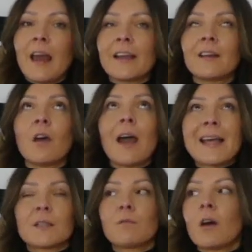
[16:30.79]
like not
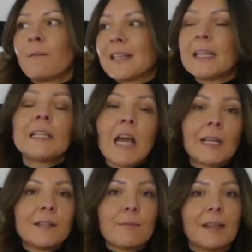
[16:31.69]
as warm as the
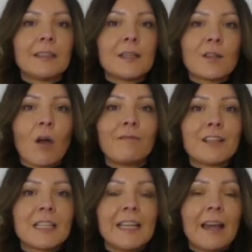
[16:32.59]
teddy but is
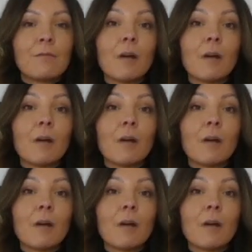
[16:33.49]
obviously a